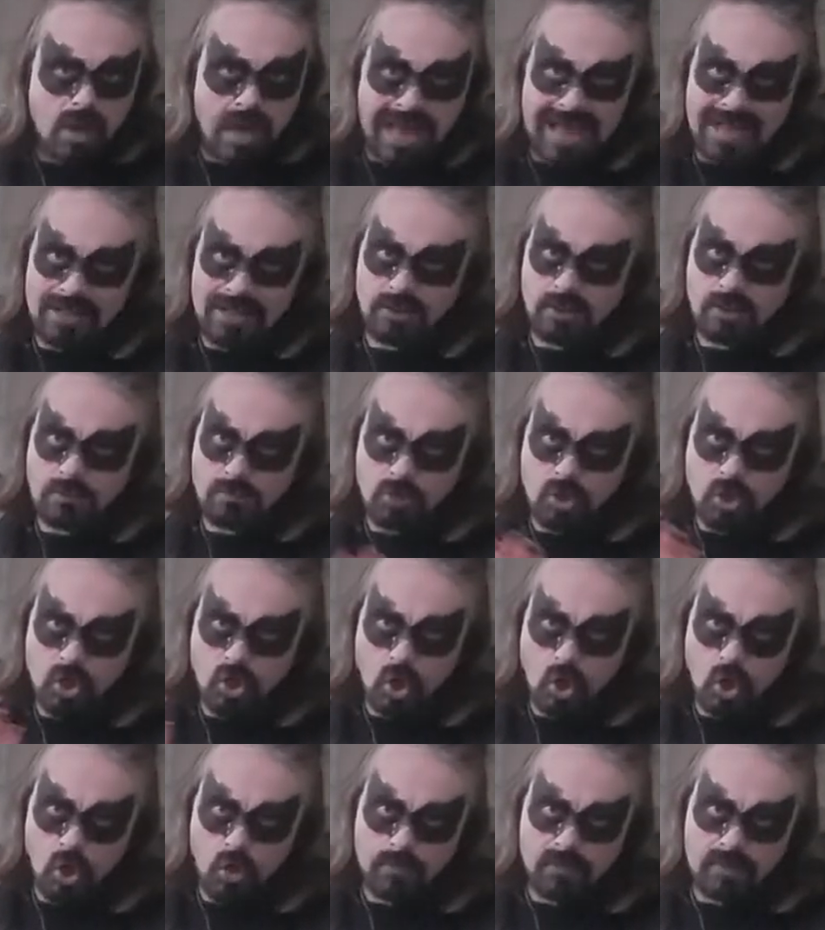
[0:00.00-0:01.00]
add some
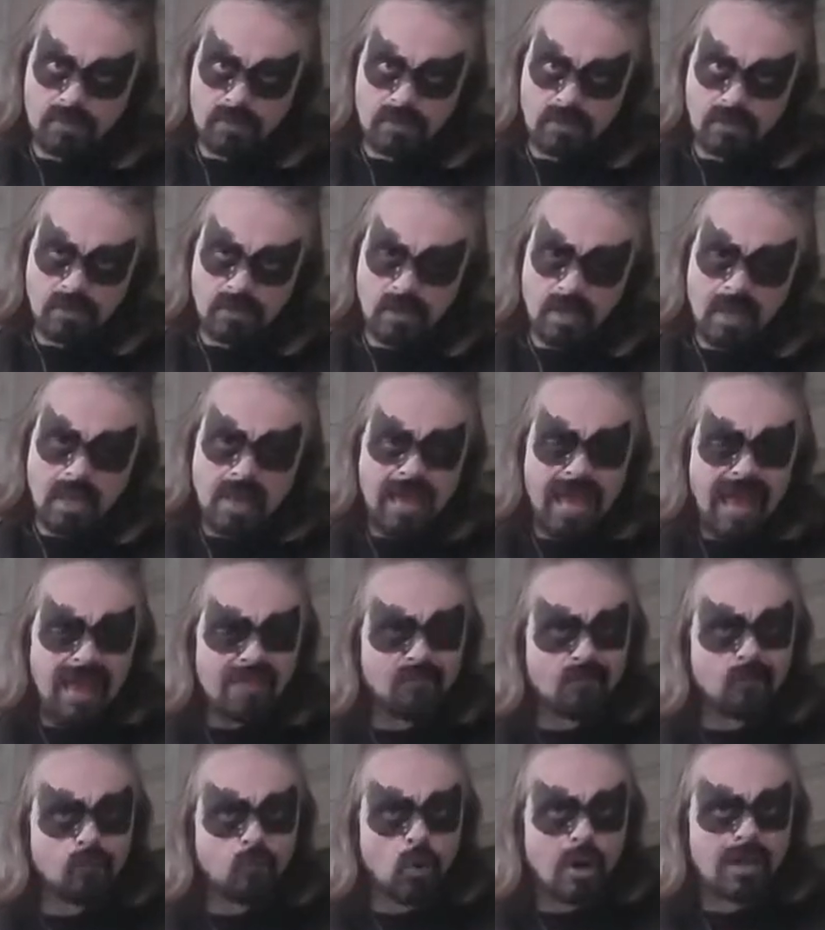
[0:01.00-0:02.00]
carbon,
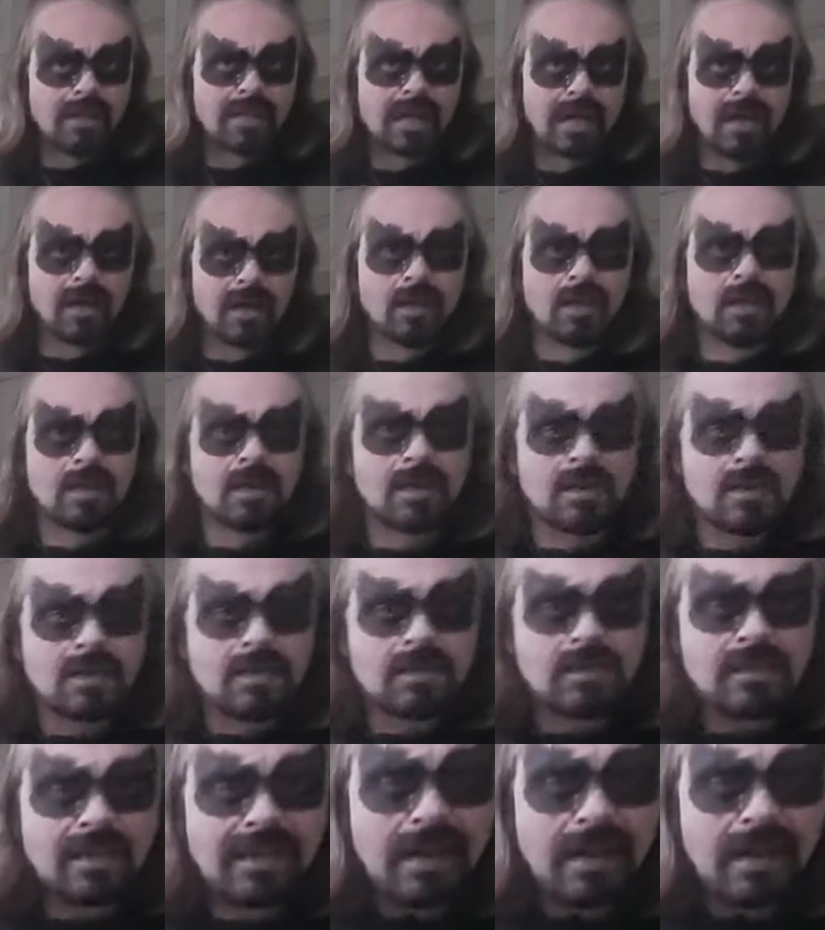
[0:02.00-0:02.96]
and voila. You